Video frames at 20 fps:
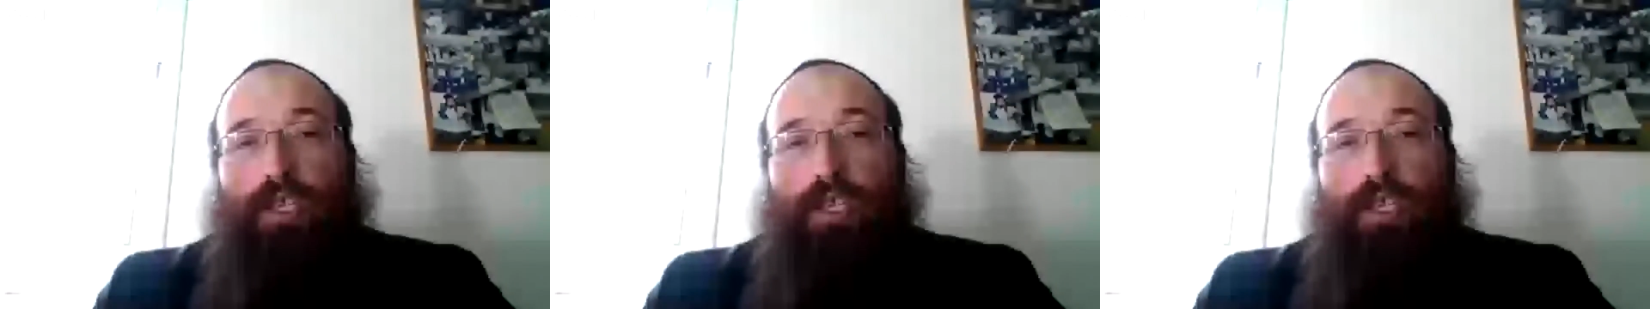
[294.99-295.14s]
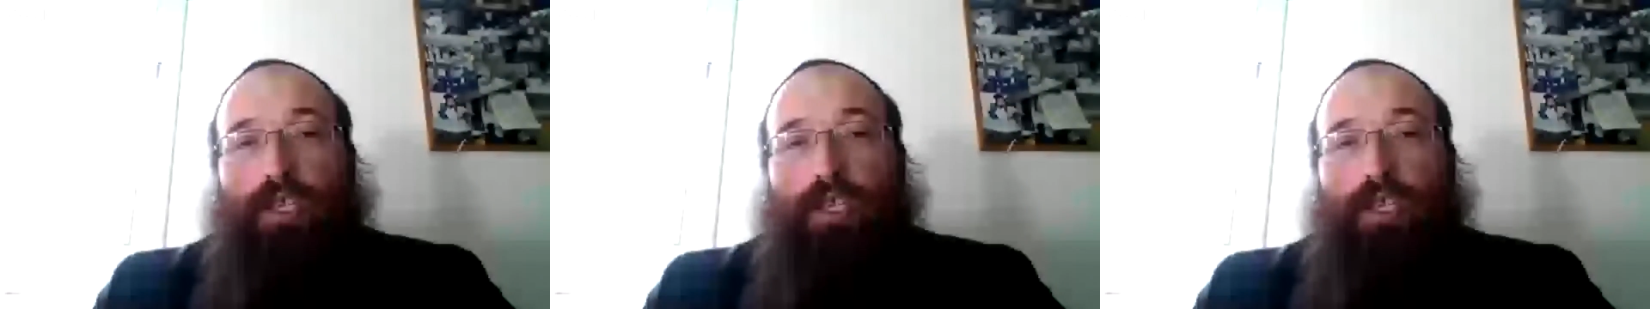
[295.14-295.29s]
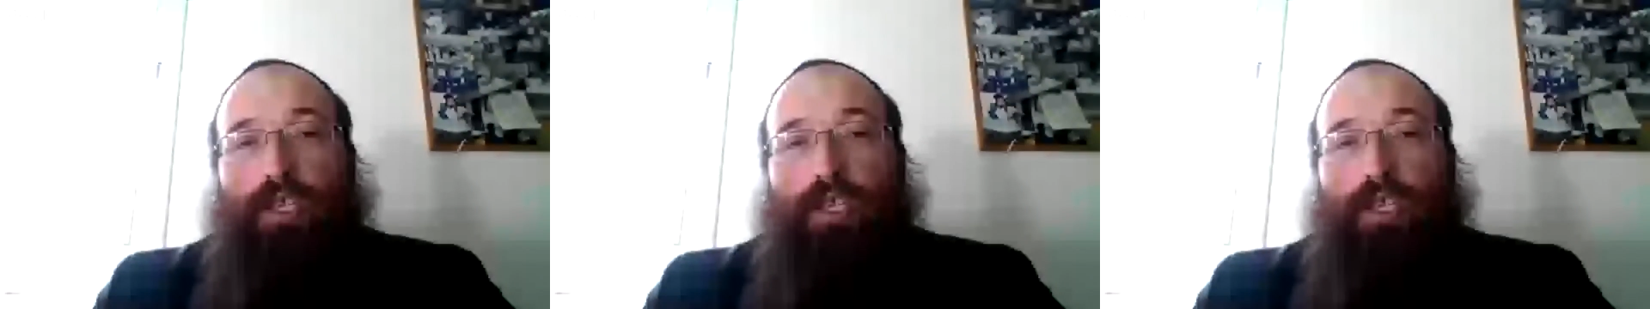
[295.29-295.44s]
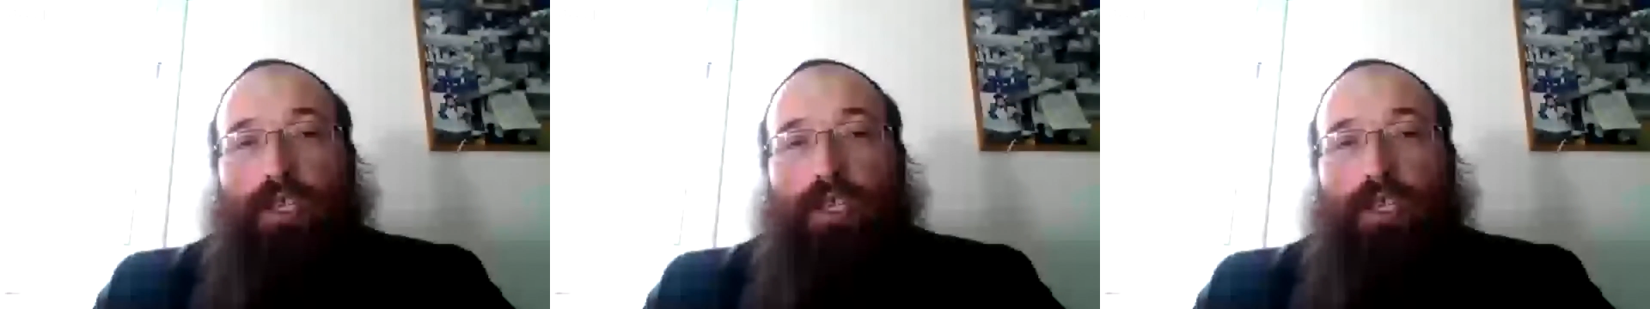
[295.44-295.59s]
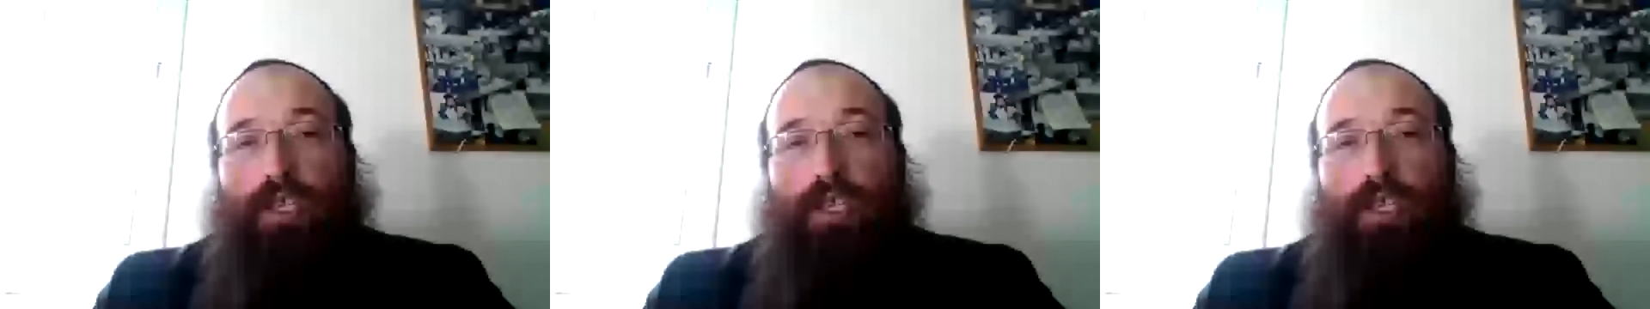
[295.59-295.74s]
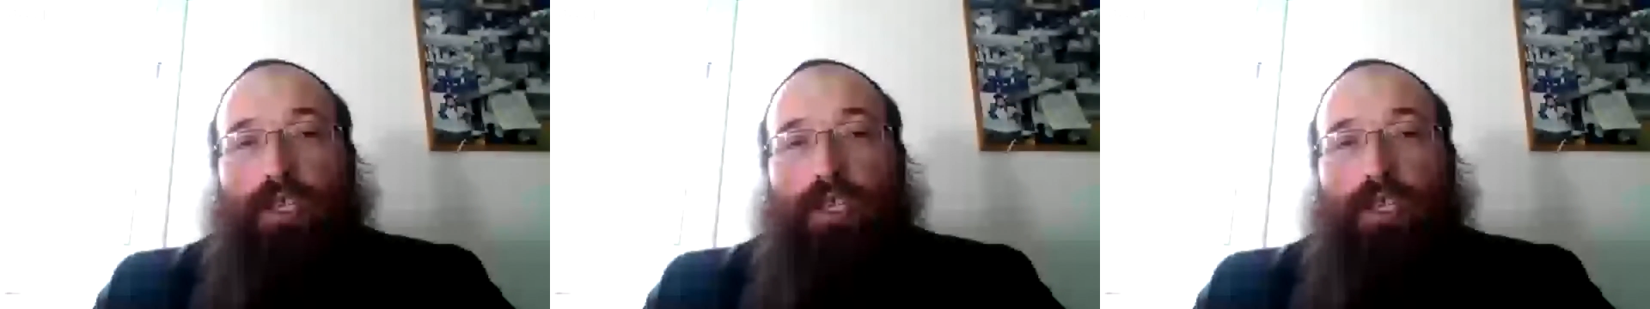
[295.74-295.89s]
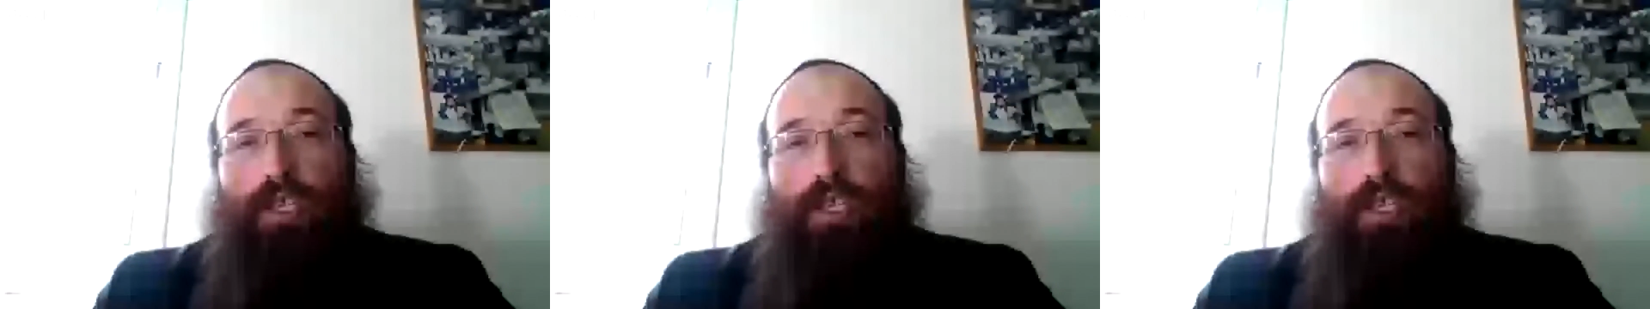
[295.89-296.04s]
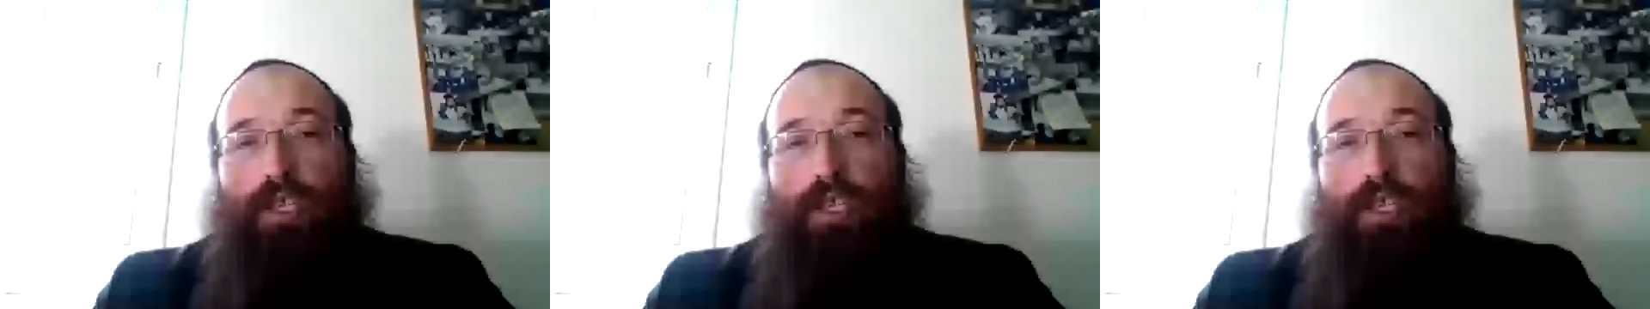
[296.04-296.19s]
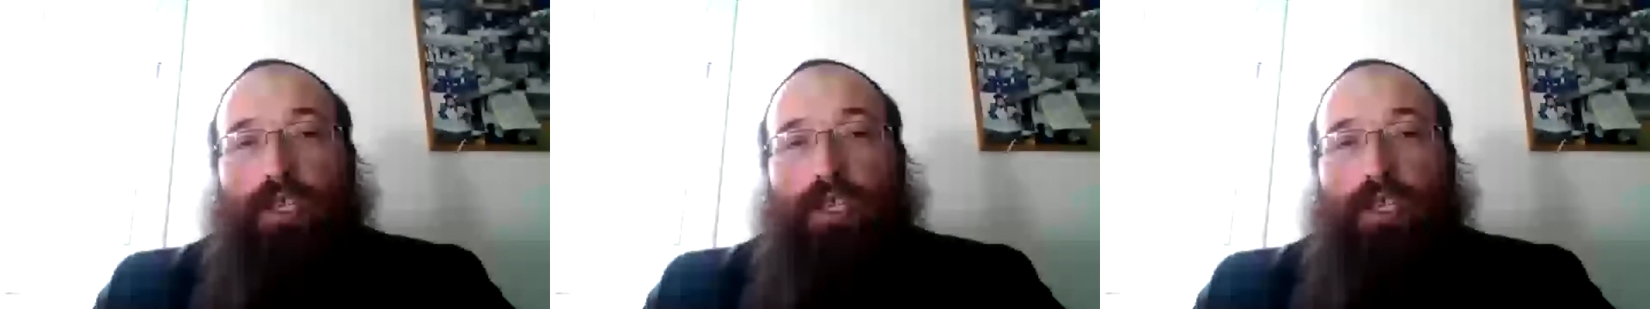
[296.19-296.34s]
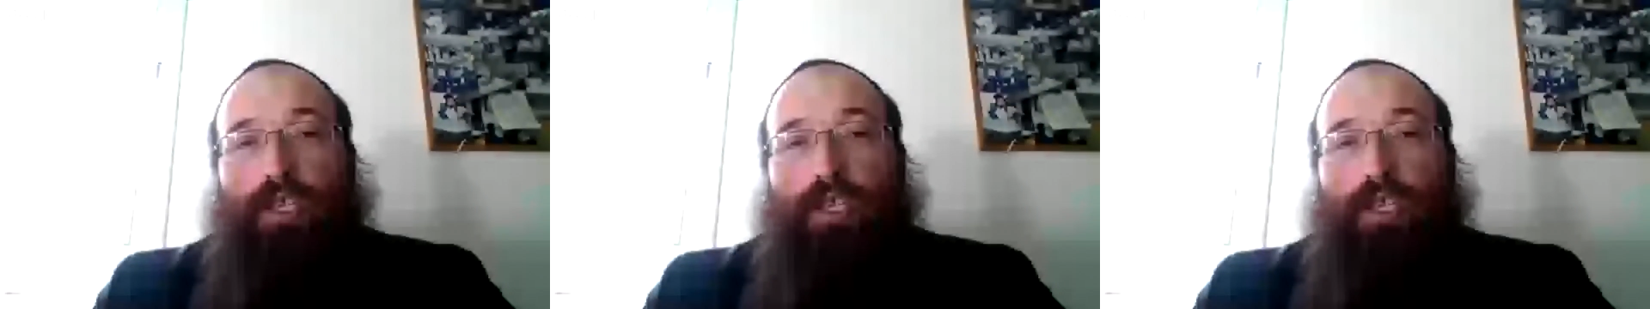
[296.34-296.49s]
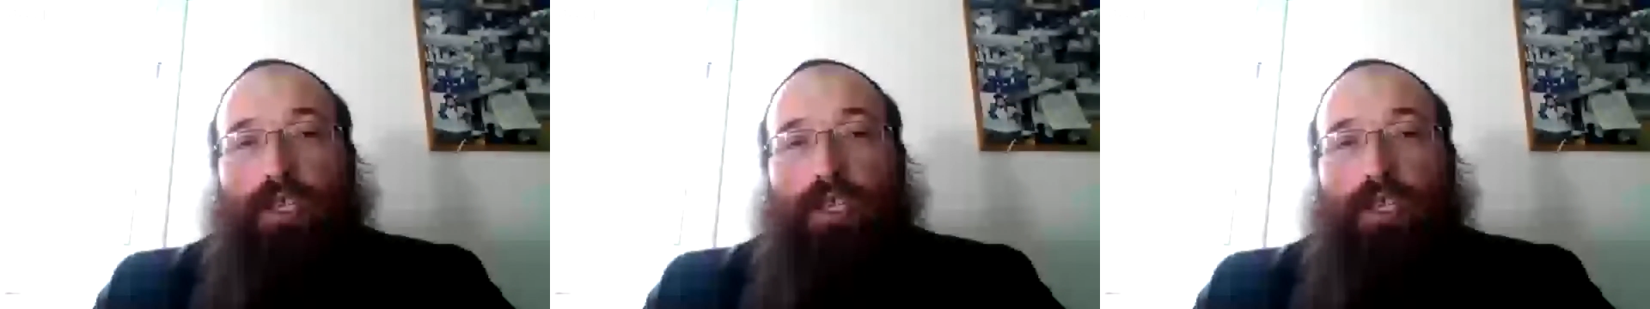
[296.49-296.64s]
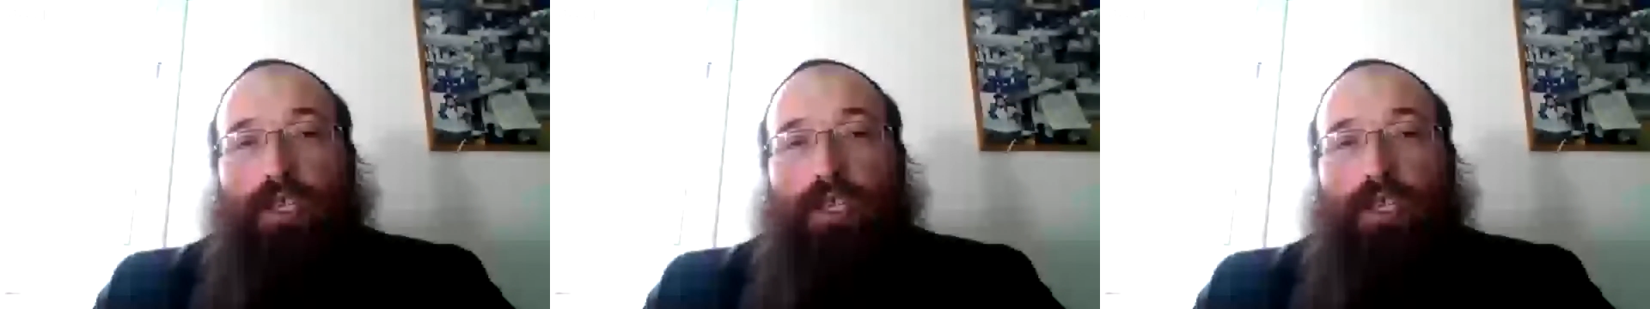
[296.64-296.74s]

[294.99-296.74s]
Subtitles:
so to speak, own